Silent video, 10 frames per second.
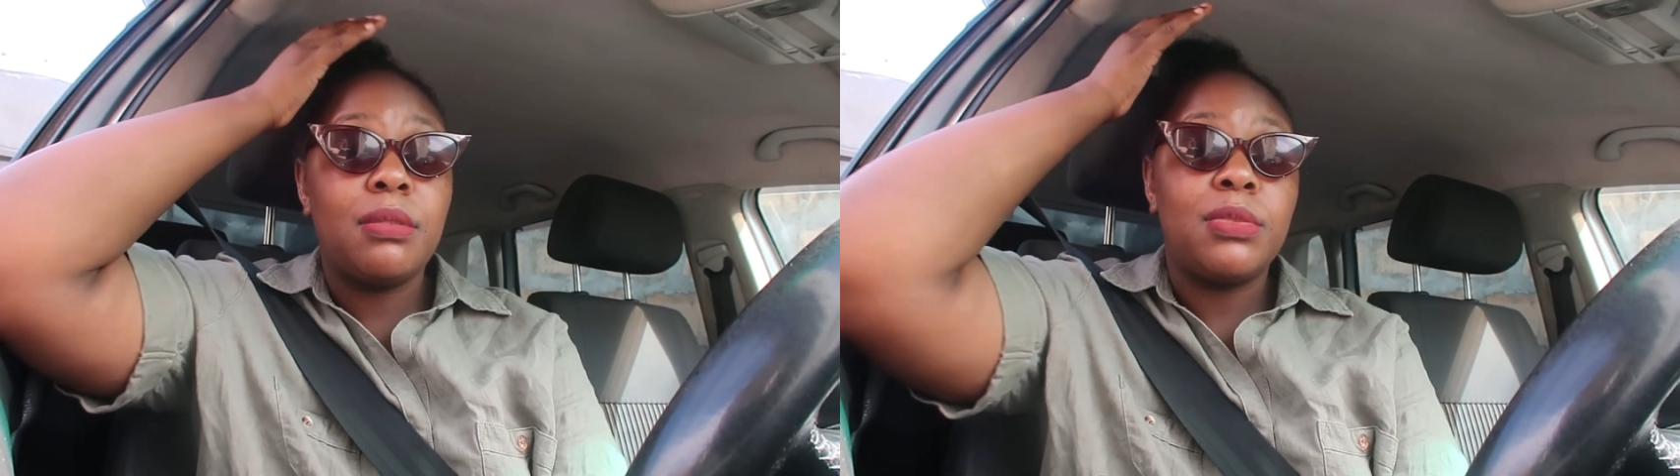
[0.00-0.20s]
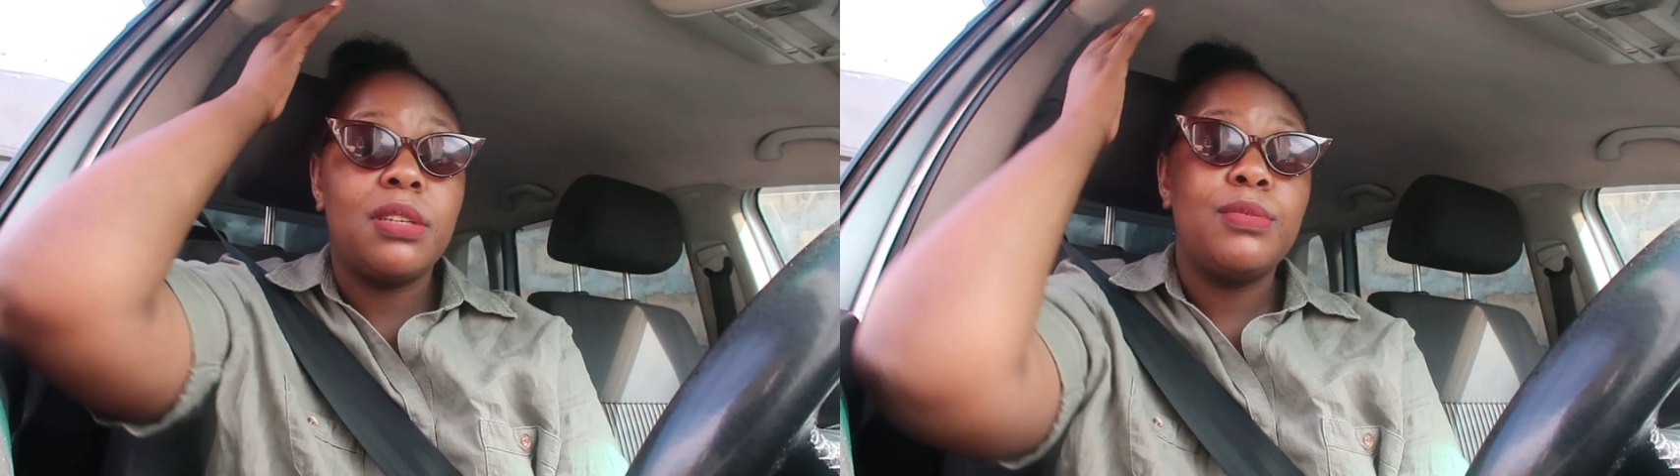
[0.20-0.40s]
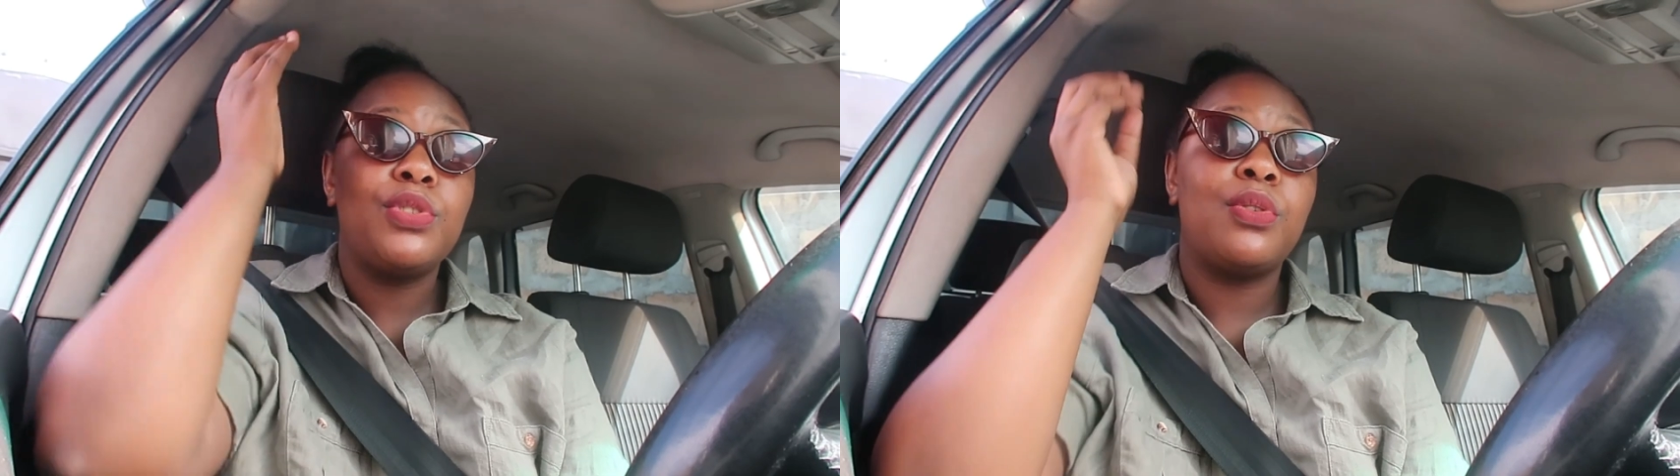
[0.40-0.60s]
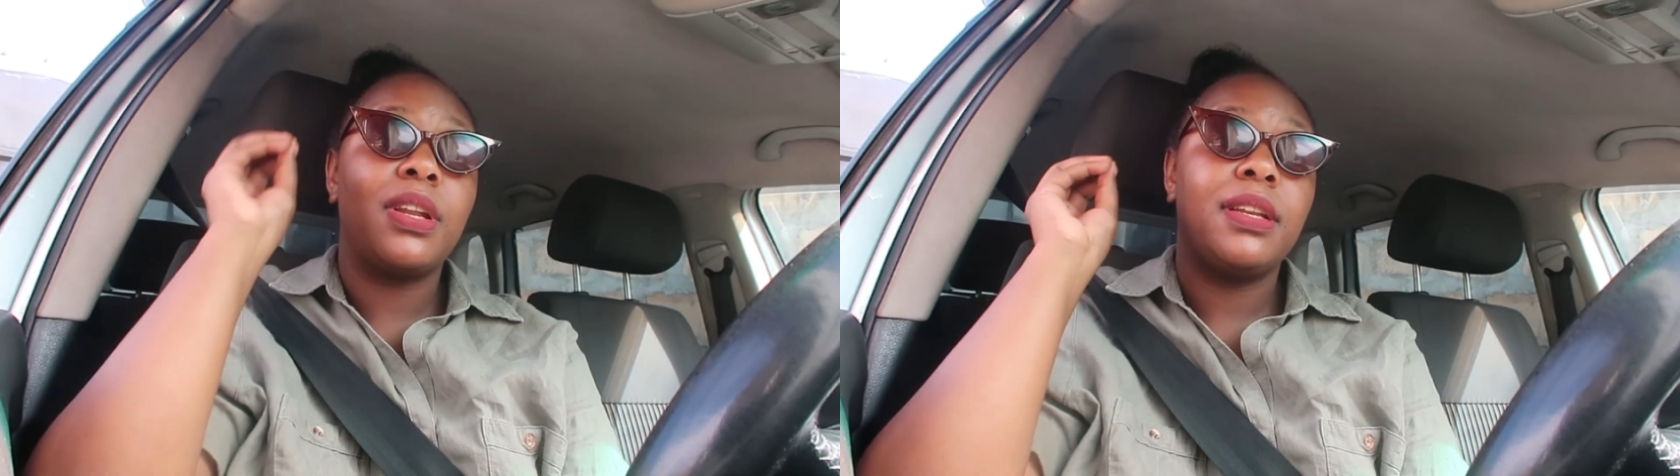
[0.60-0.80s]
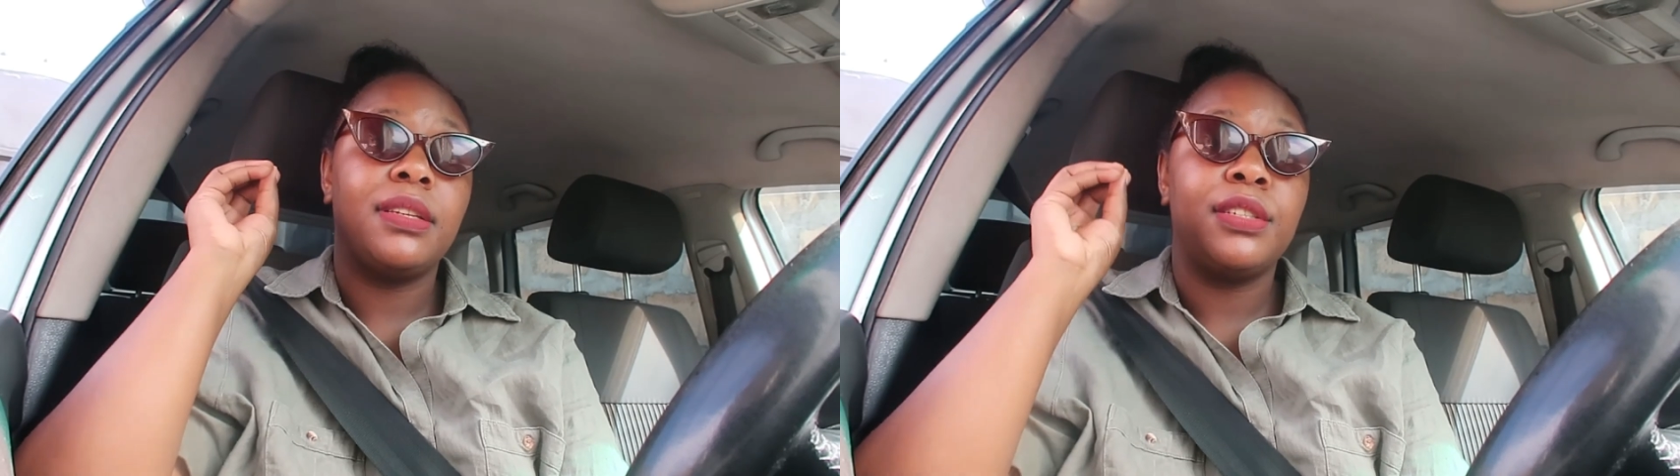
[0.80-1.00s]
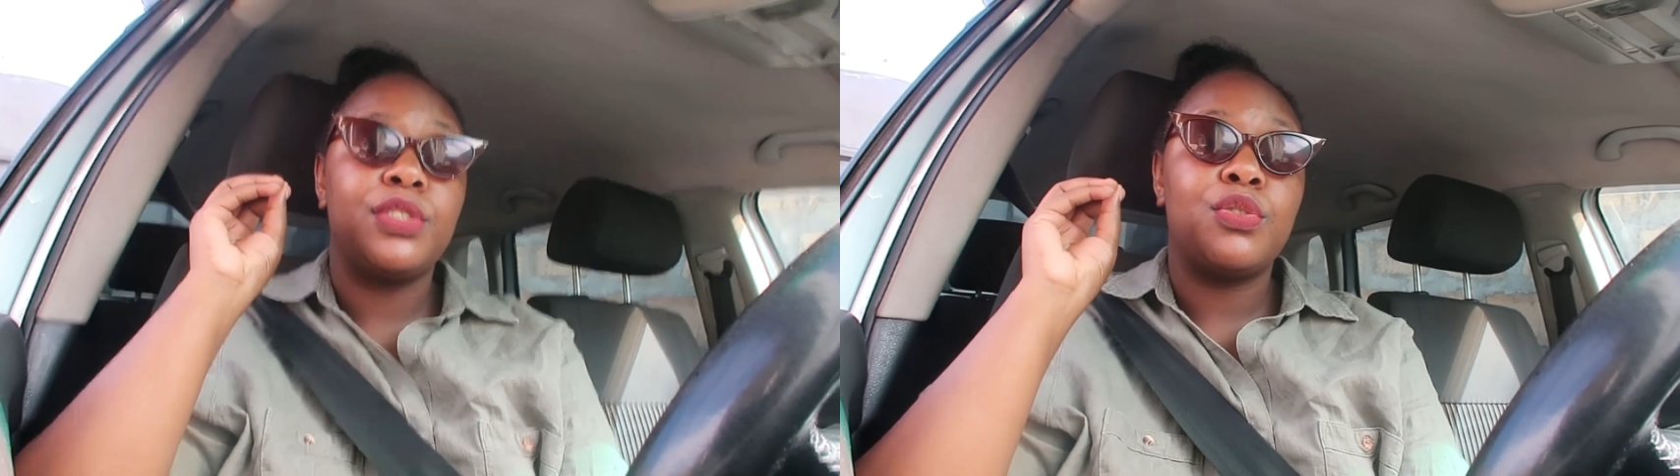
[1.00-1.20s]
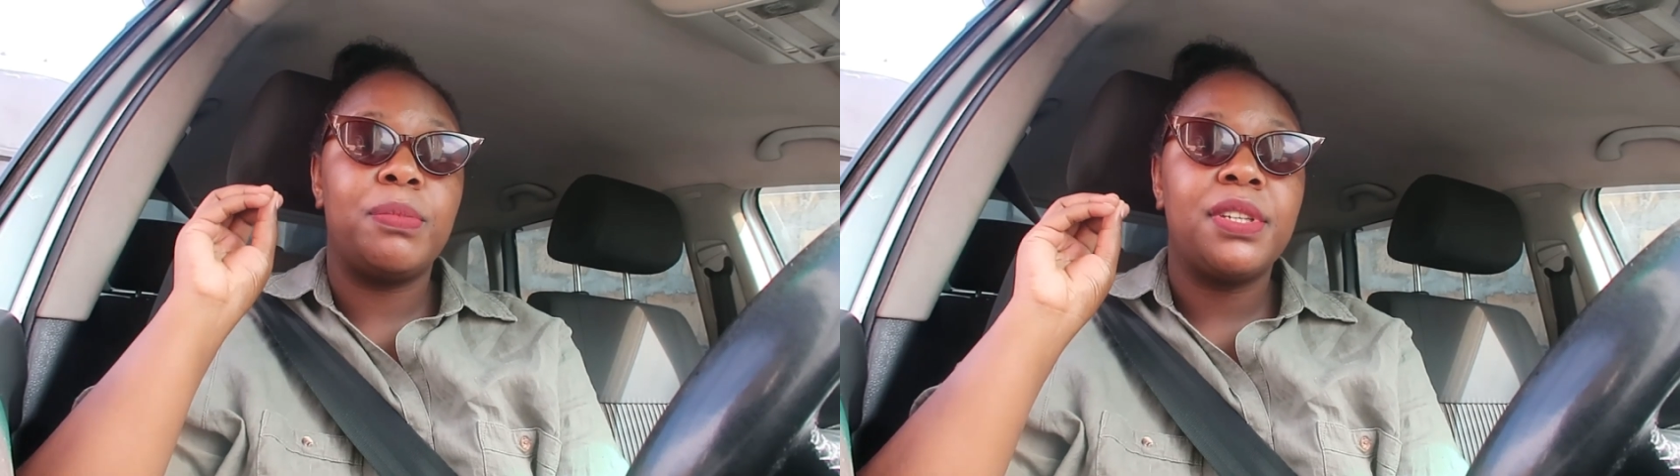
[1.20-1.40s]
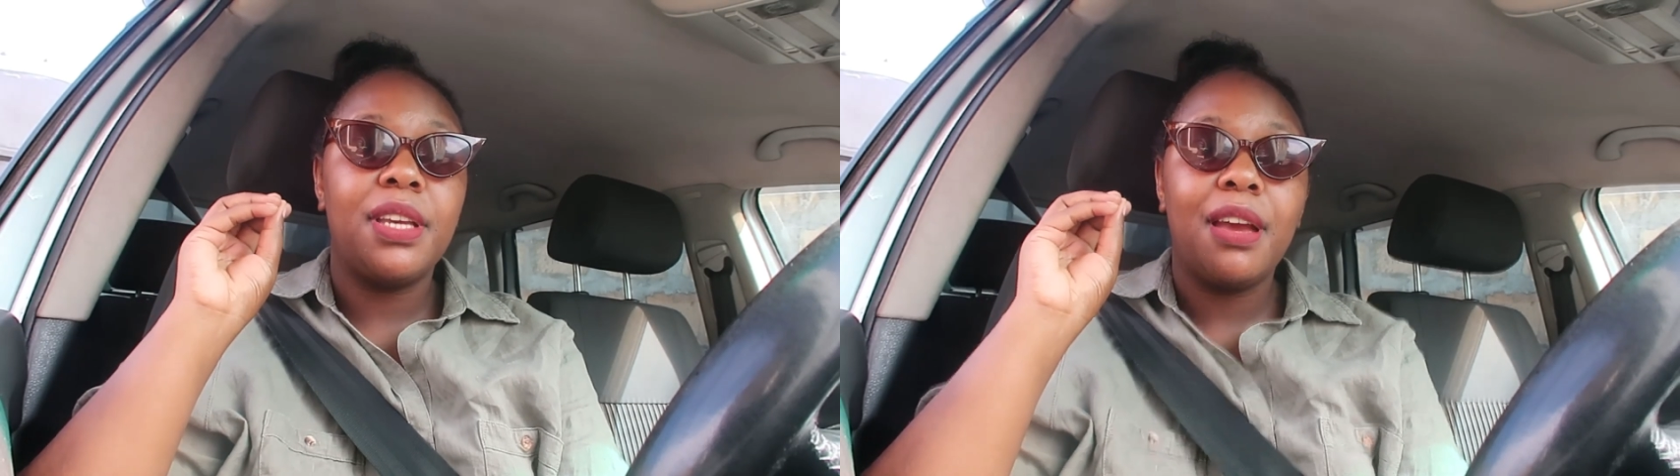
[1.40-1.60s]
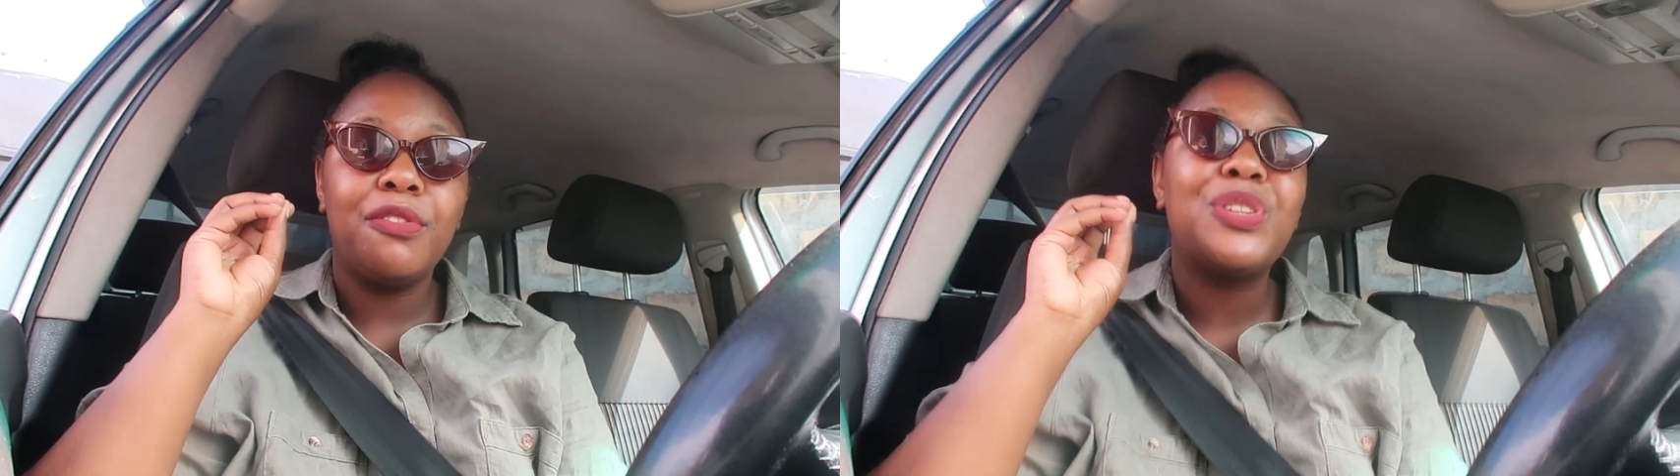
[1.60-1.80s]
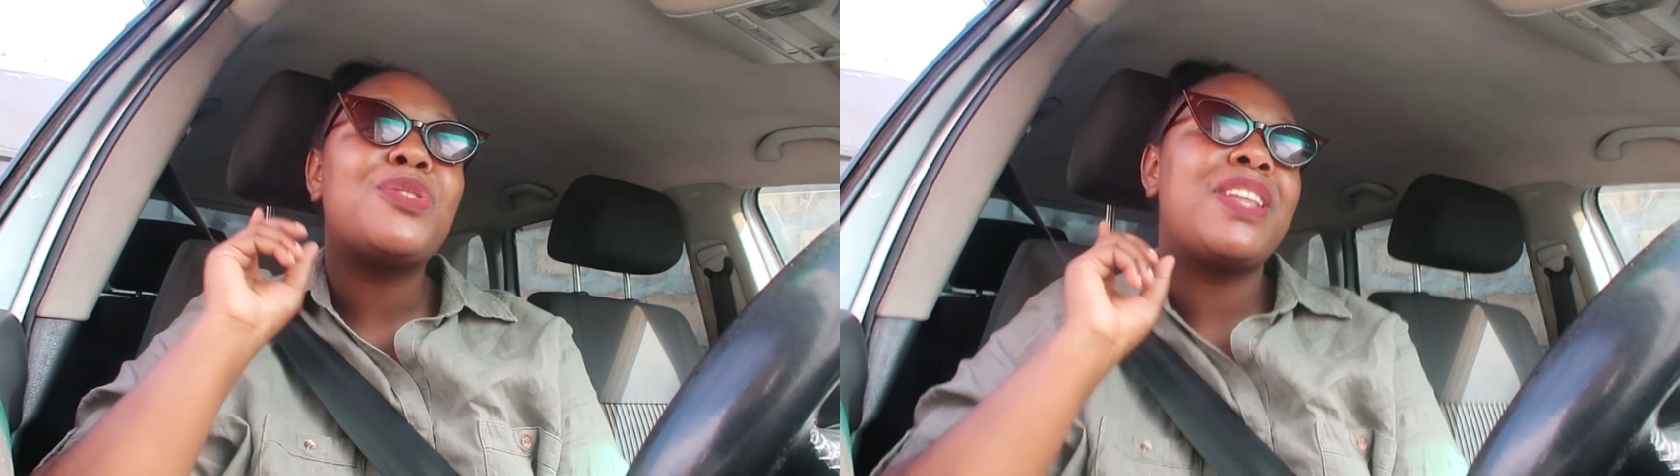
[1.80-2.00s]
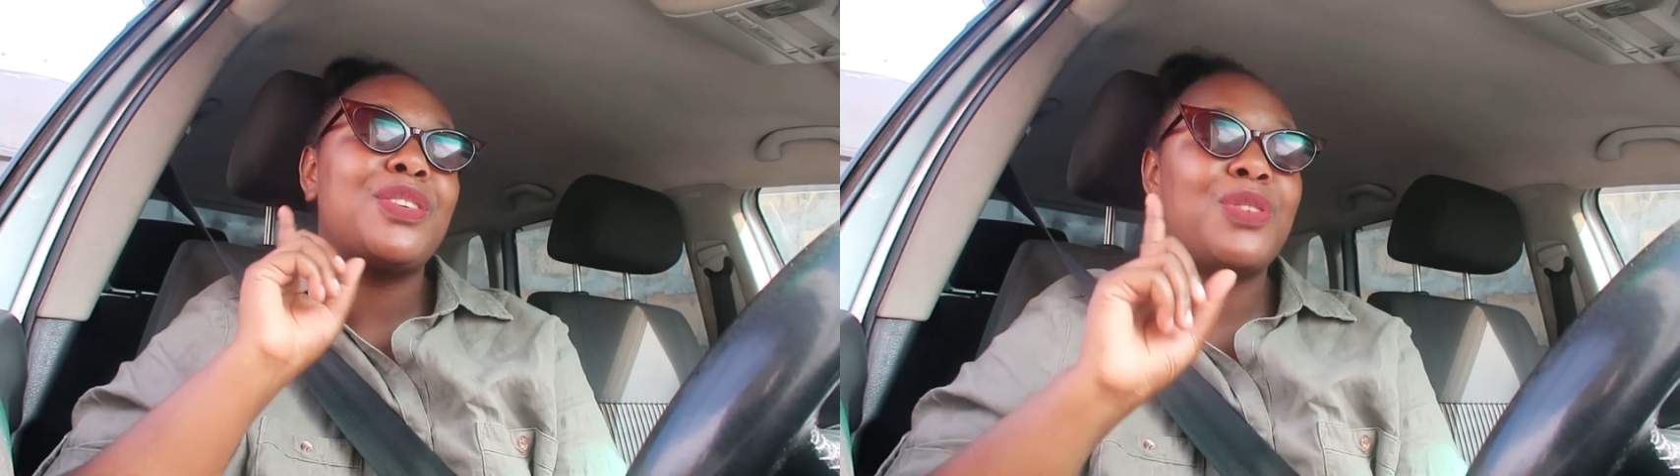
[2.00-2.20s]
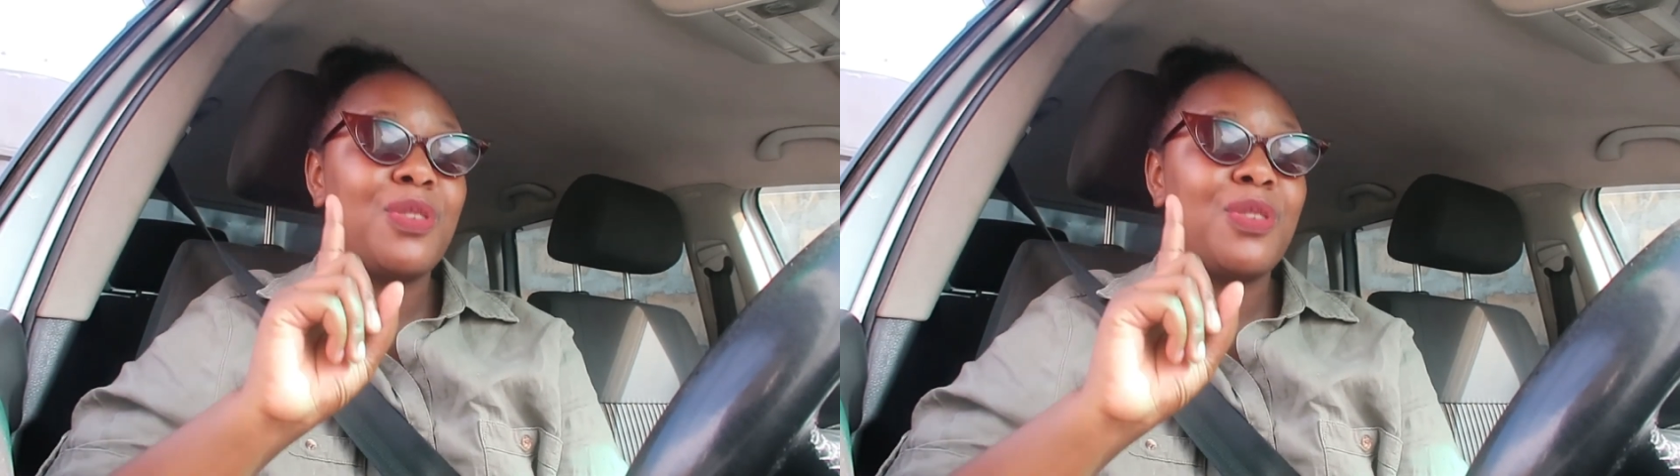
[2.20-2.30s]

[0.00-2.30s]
sometimes you really need to be careful so that you